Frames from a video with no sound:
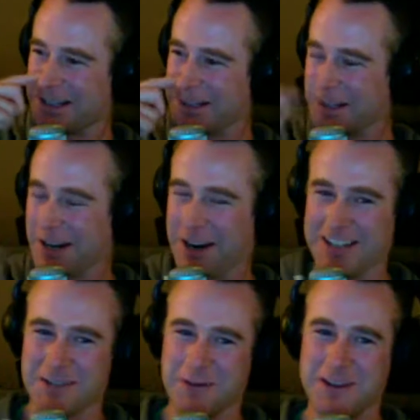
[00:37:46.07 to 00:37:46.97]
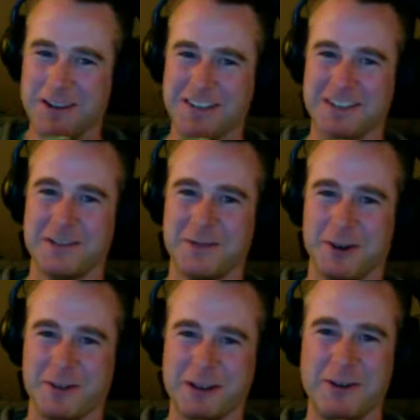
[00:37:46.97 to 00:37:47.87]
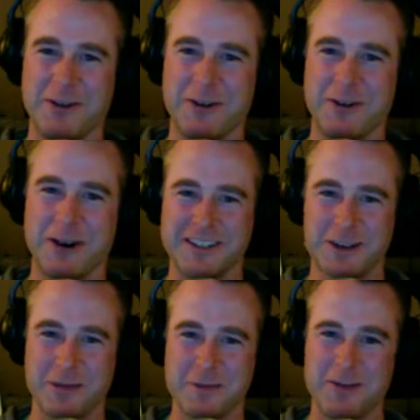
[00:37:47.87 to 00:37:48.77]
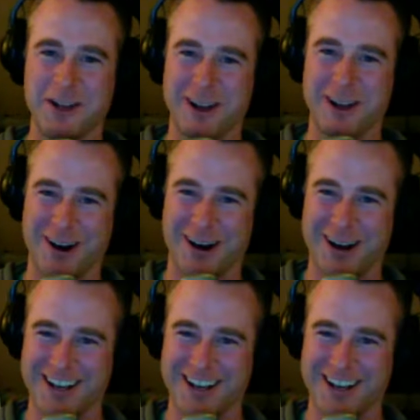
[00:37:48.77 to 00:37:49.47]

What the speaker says: All right, so this is devolving very quickly. So moving along.